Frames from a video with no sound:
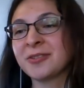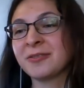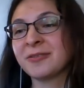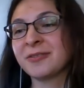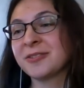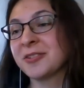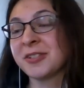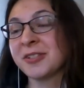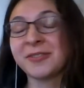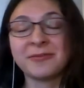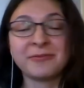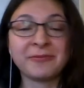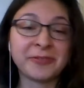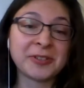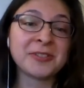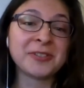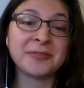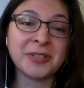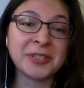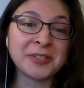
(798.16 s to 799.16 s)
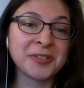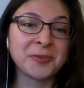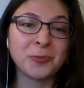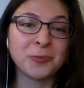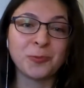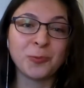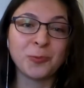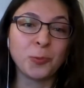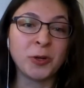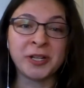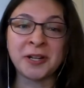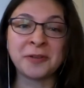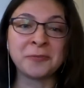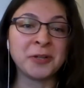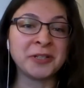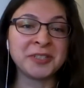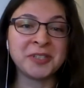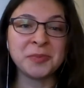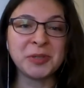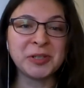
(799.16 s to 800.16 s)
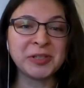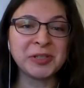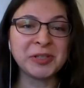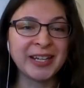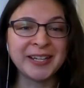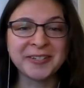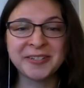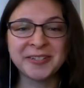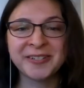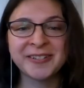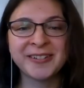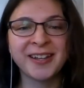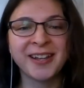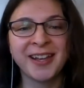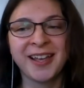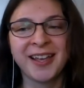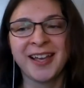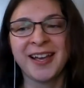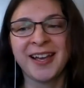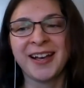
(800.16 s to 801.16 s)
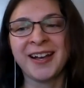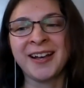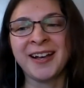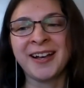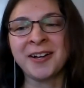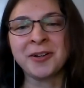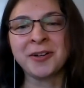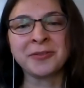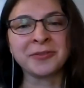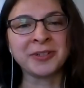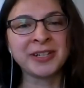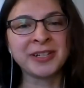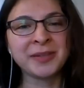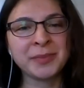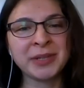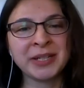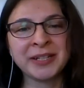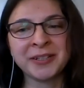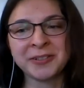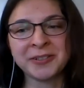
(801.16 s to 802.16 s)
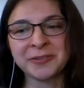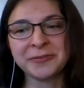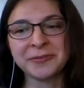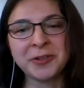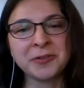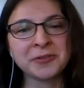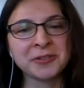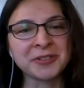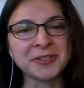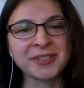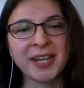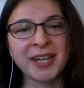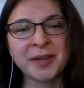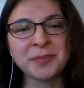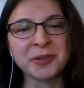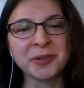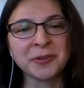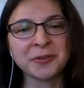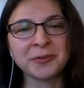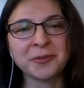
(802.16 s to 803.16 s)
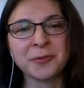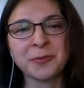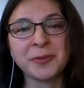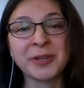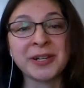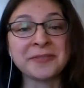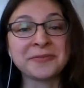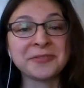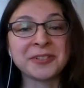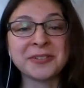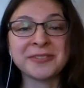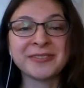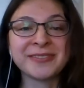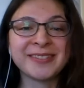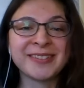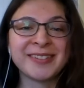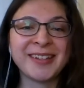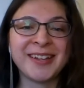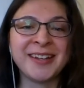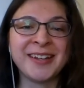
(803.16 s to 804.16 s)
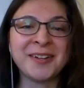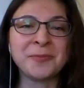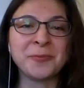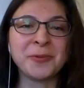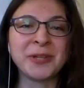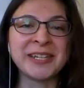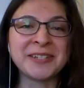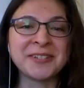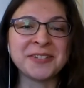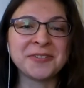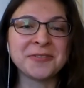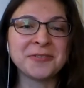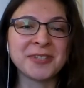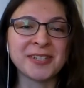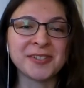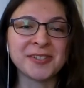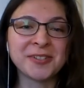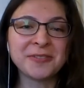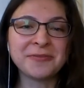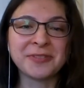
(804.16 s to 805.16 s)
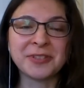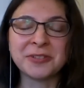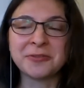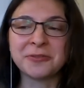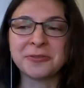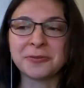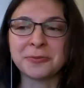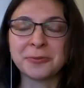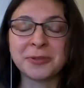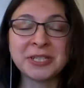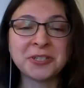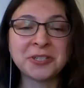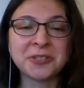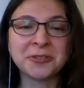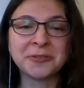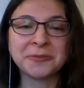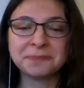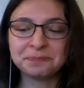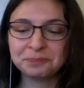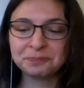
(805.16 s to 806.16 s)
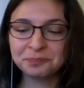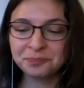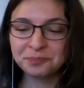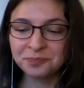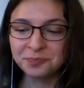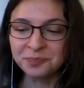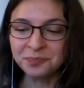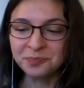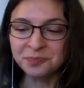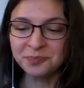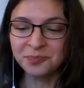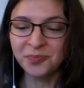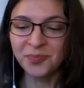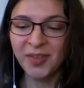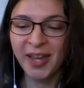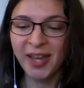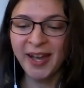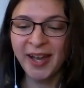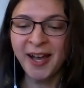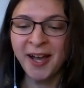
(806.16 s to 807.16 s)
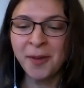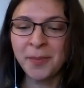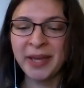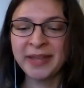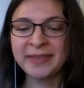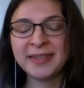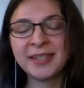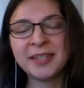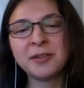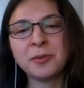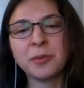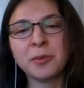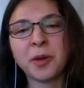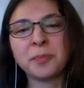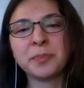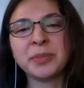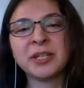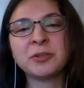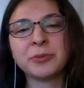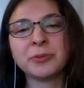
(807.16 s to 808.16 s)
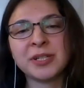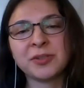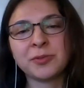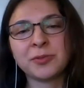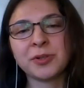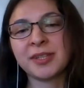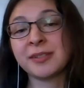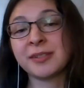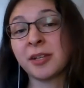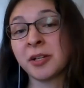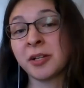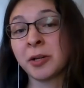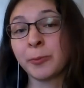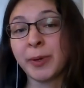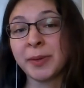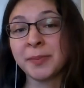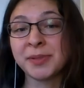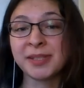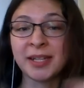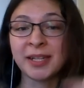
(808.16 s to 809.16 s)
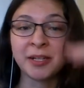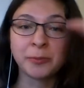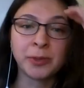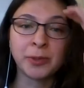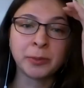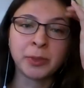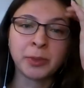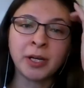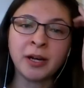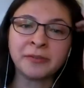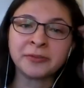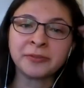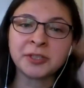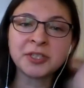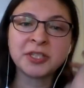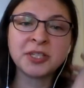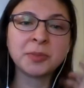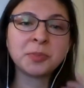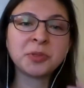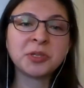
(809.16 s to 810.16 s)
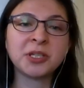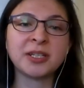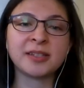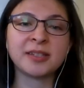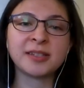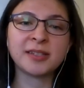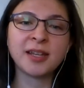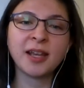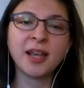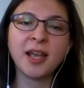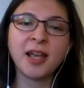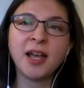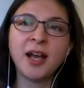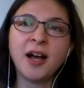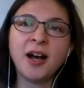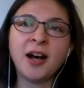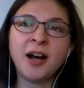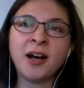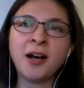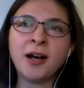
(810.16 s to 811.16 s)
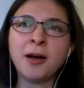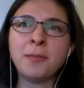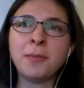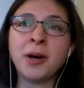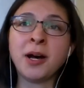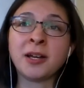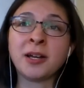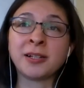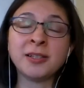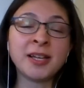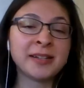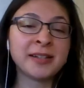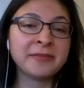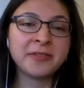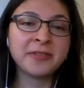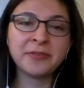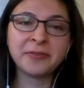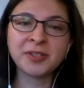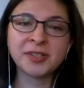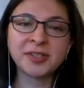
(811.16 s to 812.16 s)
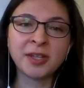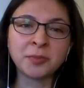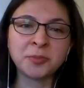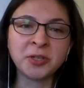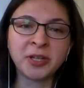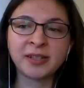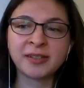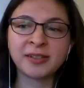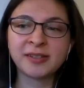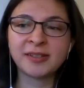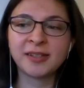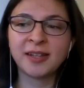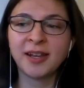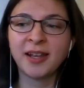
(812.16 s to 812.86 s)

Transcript: just, first of all, just one-on-one communication over email or phone or Skype or whatever we can do to serve you or reach you. And then a big resource is on our website where we offer tip sheets on a lot of different subjects.